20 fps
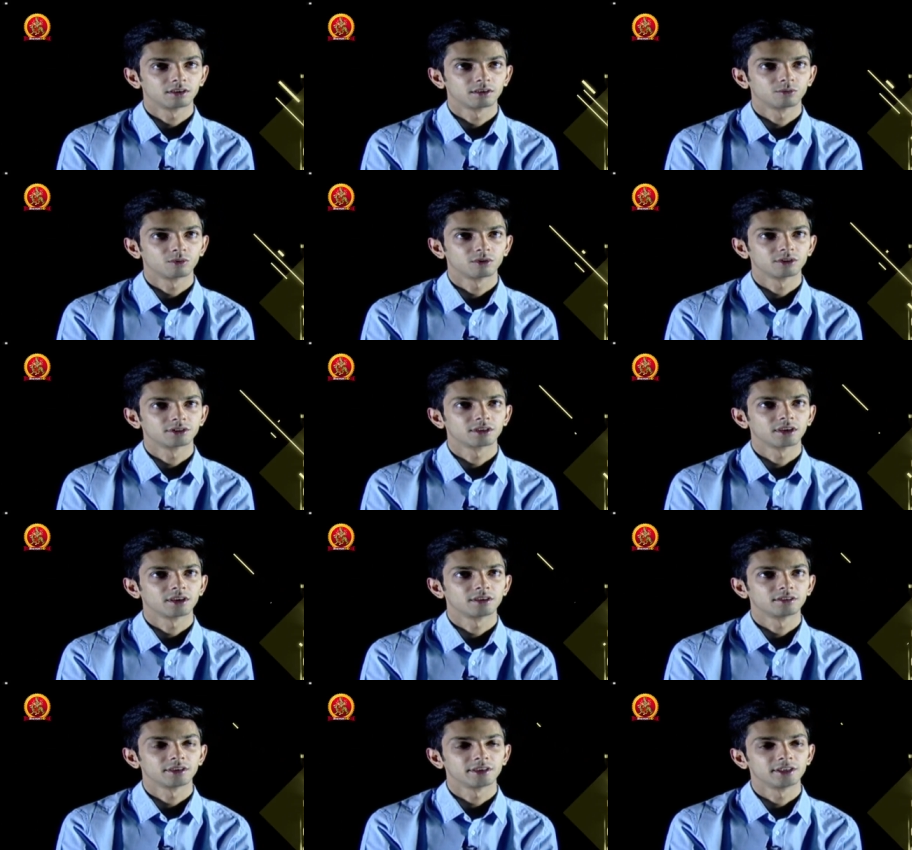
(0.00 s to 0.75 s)
what
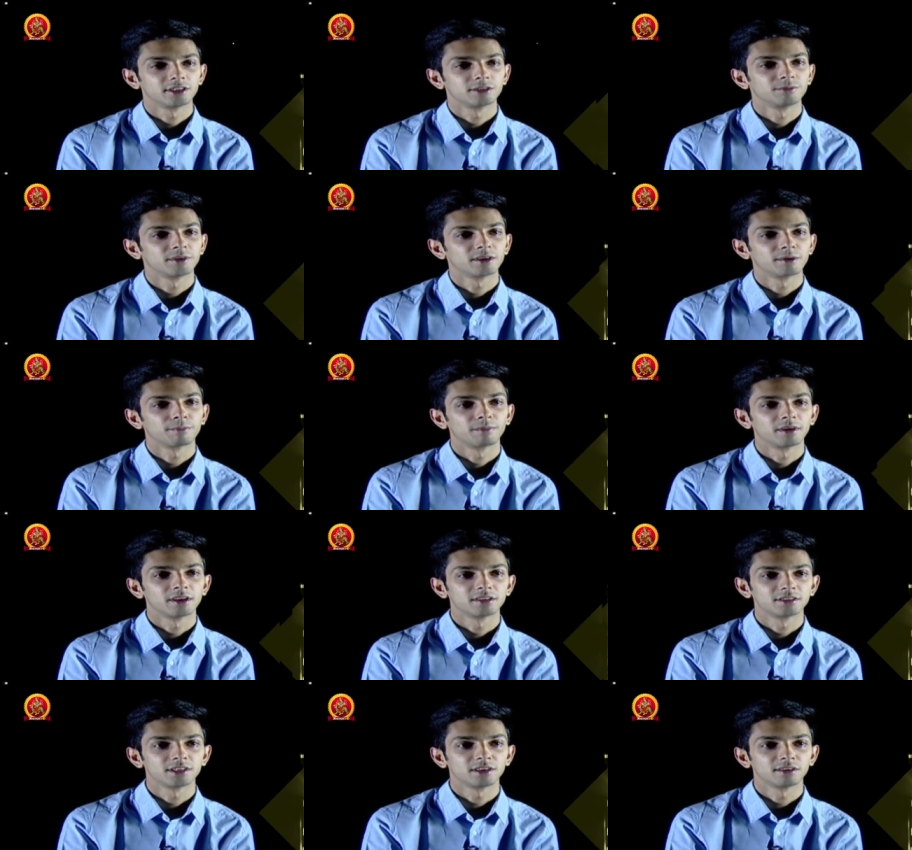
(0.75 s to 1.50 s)
shall I say, he's been a
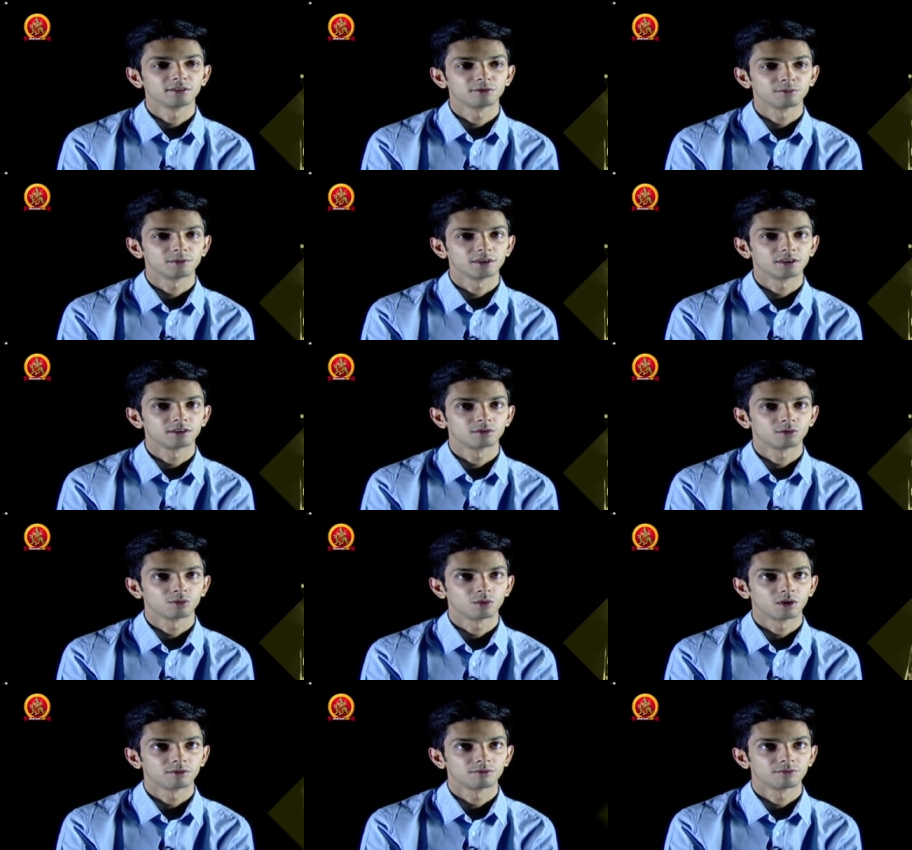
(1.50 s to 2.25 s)
blessing to me
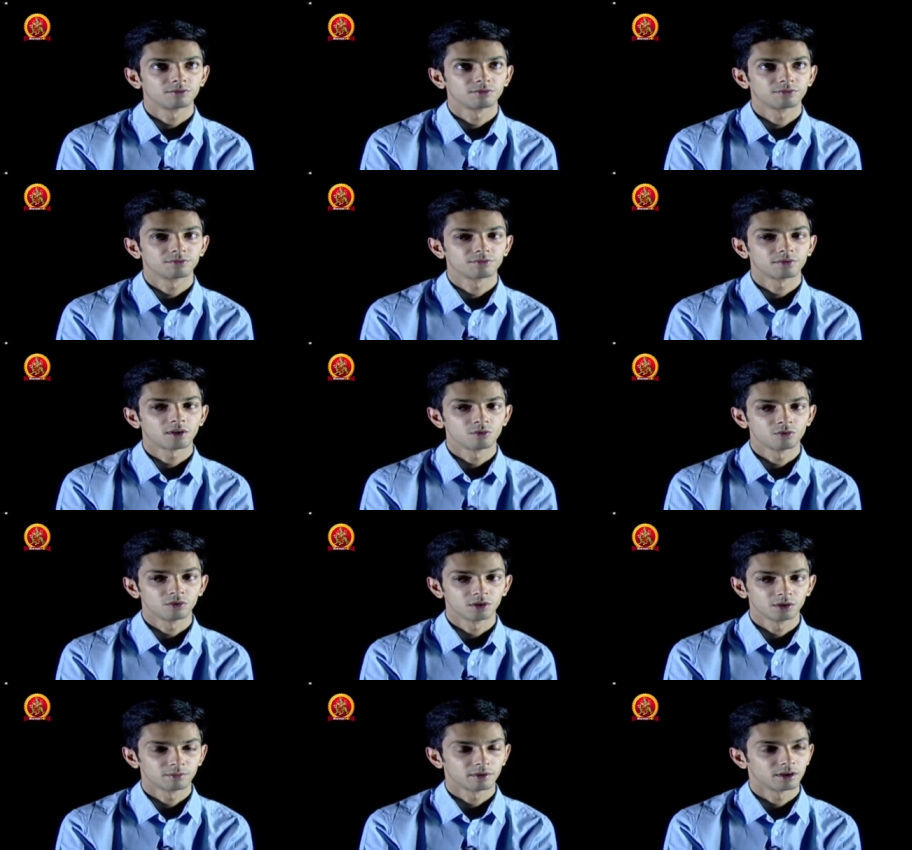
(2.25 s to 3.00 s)
to have
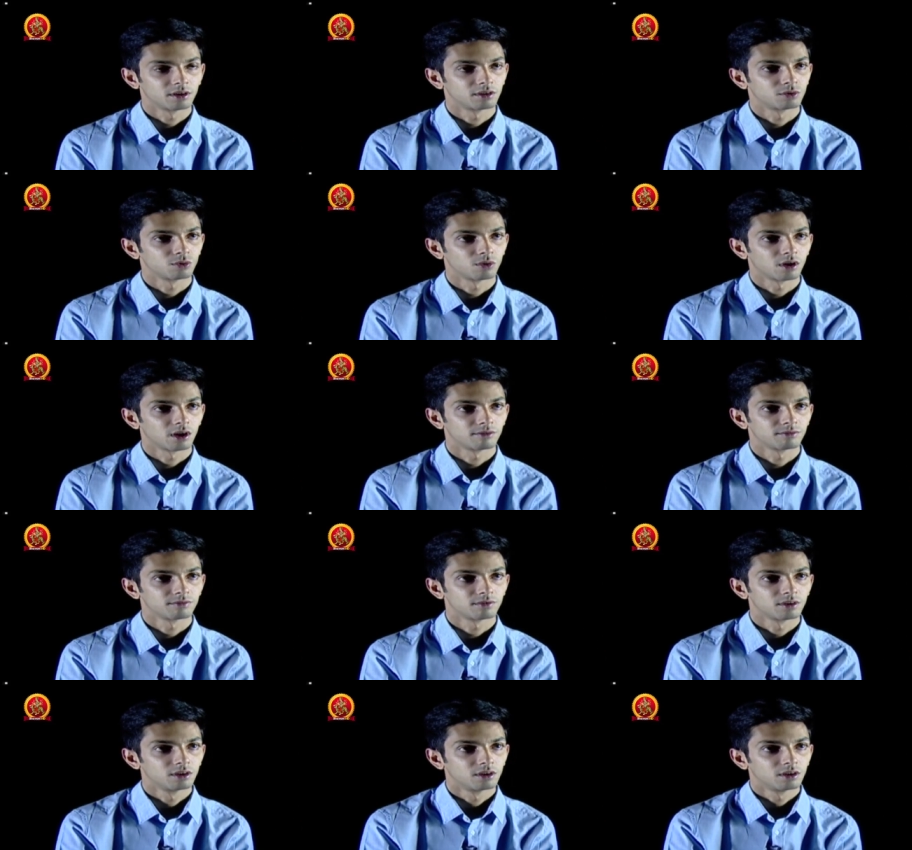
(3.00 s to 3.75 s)
found him and to
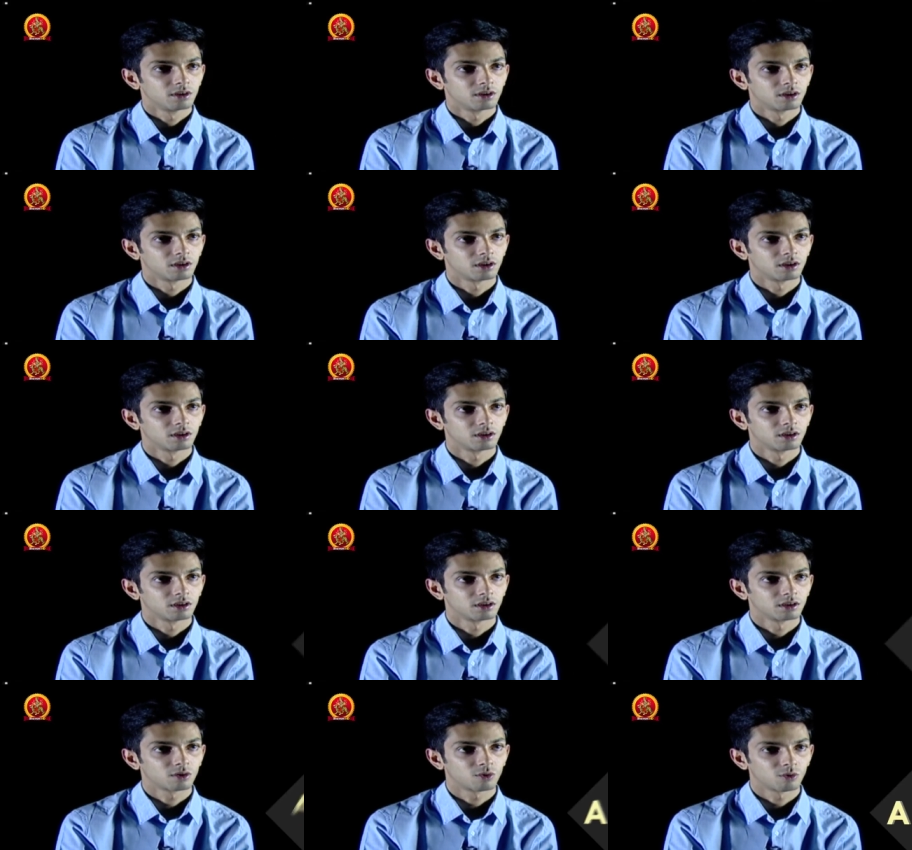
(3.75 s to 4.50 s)

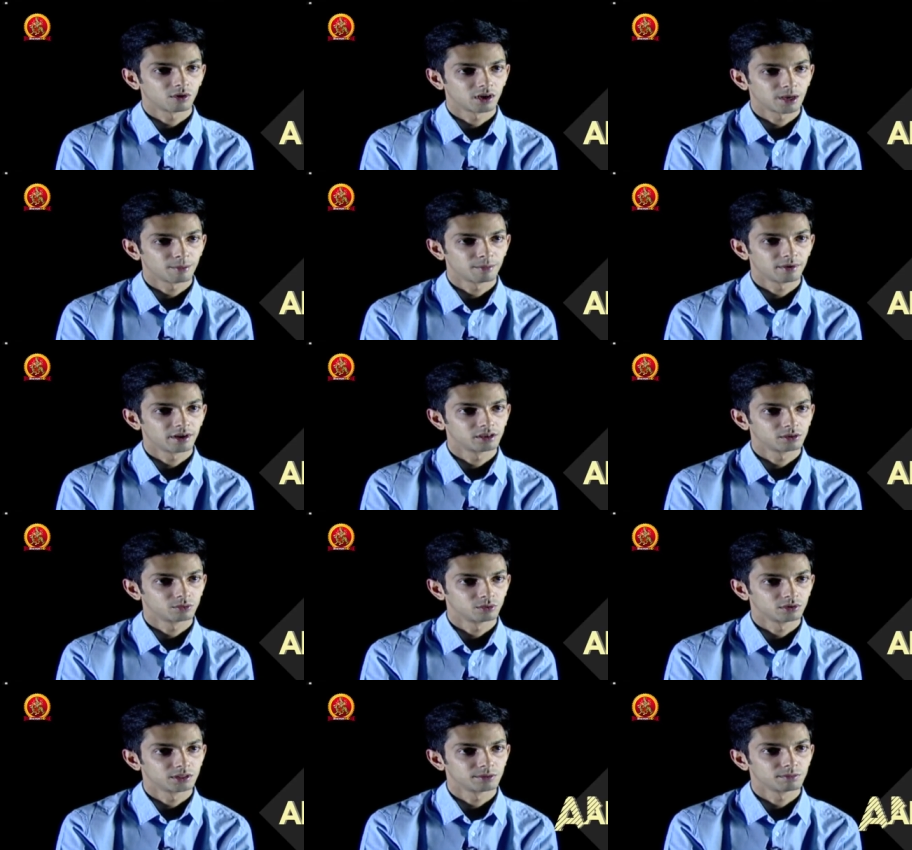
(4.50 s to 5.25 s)
have
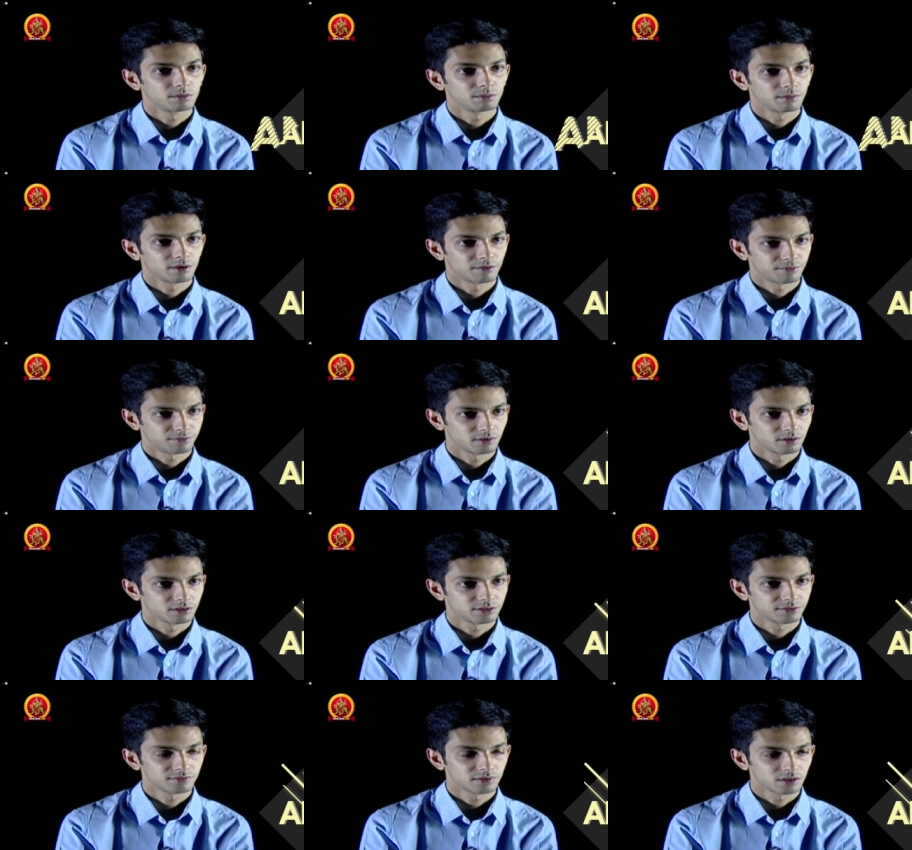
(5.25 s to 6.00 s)
collaborated with him in my
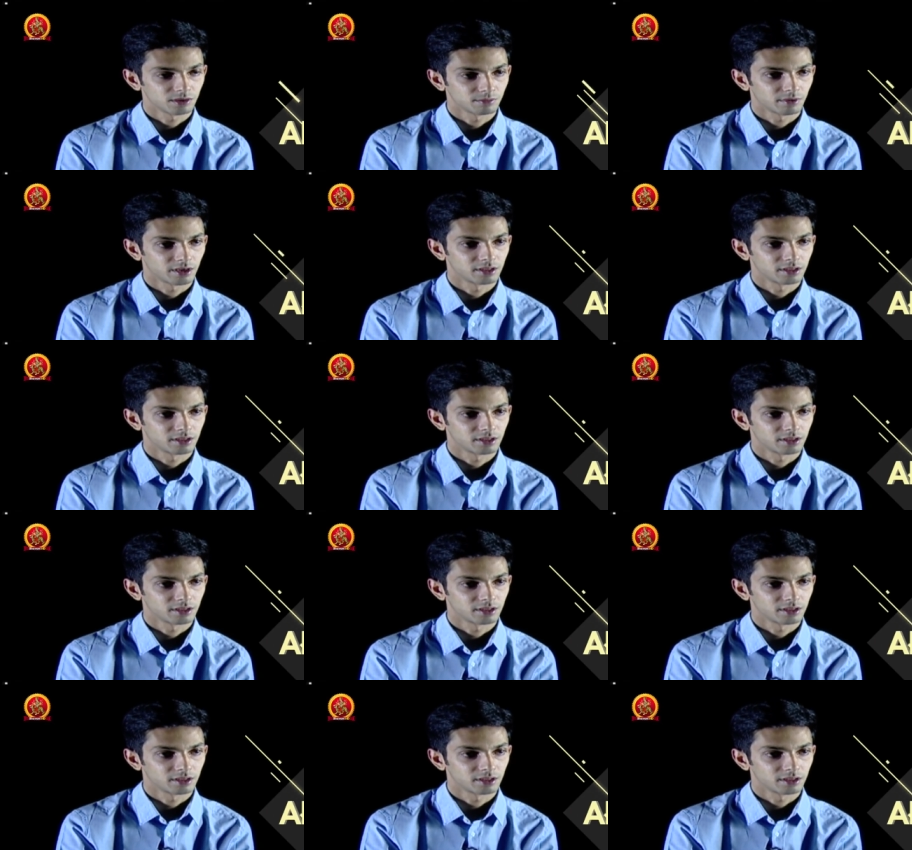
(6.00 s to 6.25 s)
first film.